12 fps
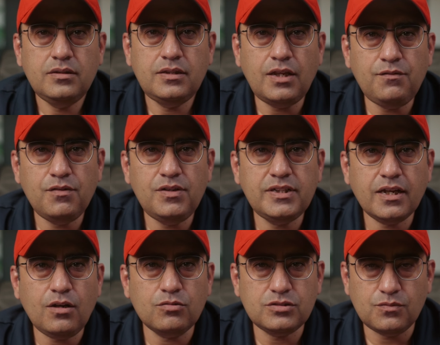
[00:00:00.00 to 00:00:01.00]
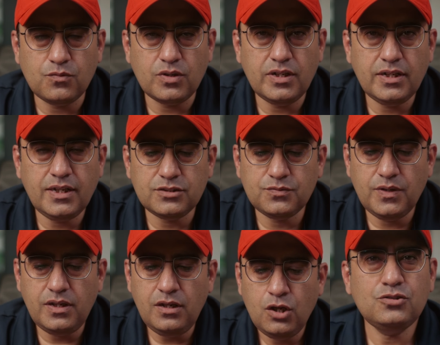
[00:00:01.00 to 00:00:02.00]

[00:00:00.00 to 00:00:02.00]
Then we will take out some verdict as well.